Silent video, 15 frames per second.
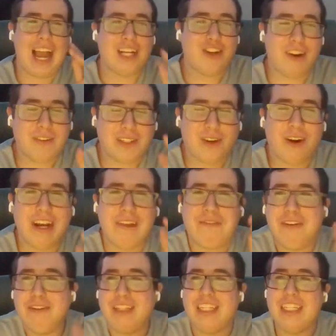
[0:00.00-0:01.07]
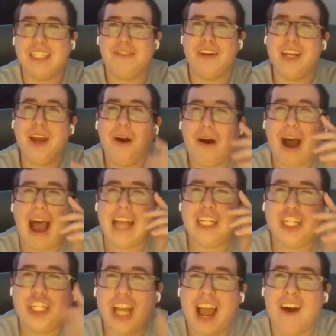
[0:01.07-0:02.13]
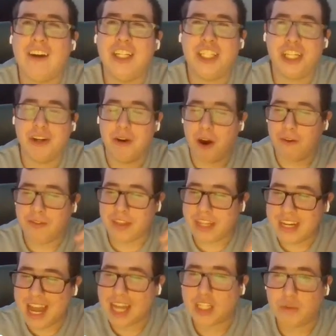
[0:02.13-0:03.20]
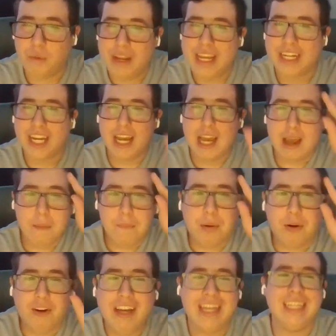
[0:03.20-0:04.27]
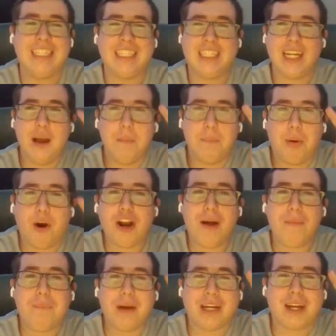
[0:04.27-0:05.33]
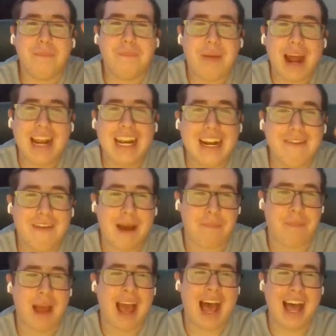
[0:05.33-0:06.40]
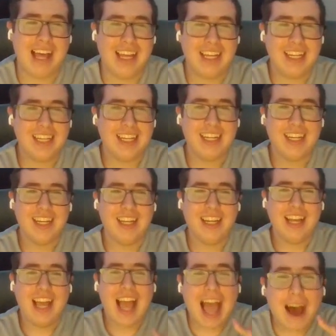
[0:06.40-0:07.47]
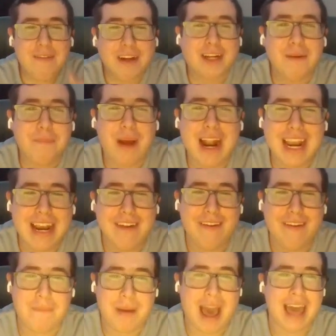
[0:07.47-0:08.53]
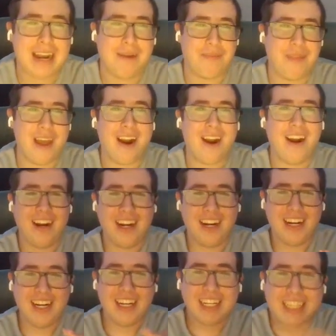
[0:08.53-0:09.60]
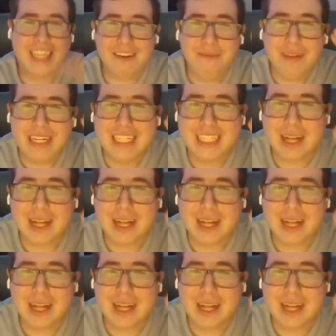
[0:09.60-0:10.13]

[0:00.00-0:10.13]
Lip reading: if you see this video, I challenge you over the next week, please put up a competitive at bat. Have a competitive at bat up there. Give me